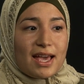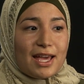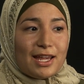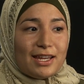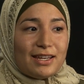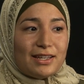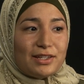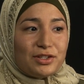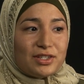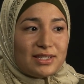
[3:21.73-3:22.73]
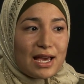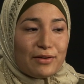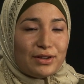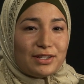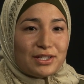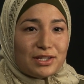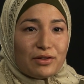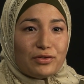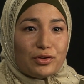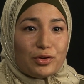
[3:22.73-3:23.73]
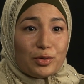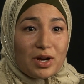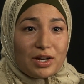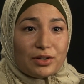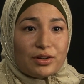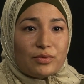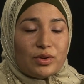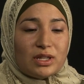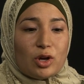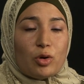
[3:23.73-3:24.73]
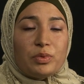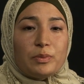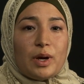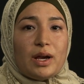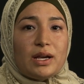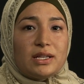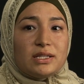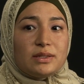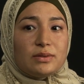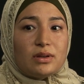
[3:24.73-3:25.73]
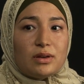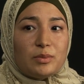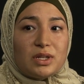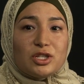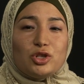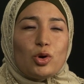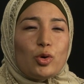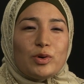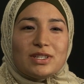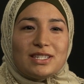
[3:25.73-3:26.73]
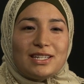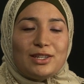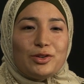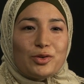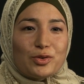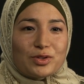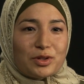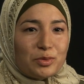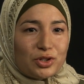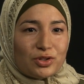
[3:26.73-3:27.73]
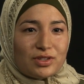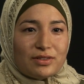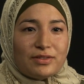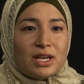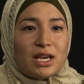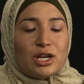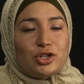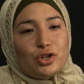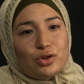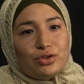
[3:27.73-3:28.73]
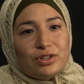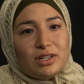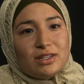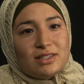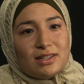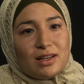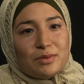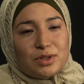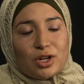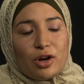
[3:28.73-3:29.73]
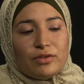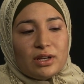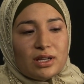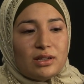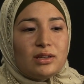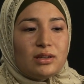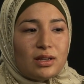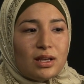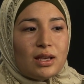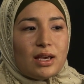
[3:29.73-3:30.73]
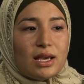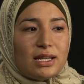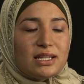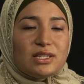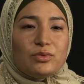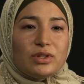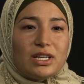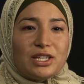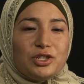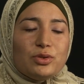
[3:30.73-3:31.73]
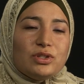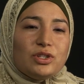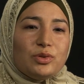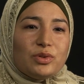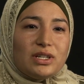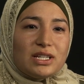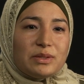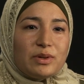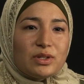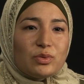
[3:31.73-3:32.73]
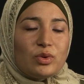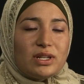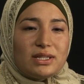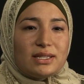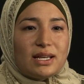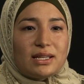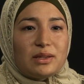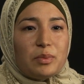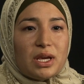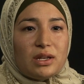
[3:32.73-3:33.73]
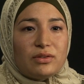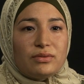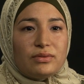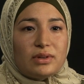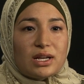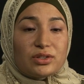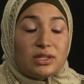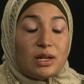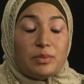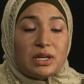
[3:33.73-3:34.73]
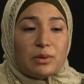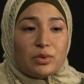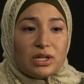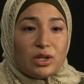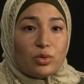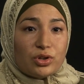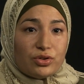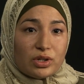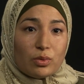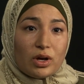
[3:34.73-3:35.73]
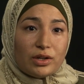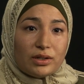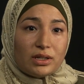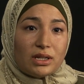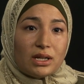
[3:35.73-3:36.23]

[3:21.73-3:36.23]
and just having to suffer through hunger really opened my eyes, because you always see, you know, those commercials of children starving, and it doesn't really hit you until you really experience what it's like, the pain of actually not being able to eat or drink water.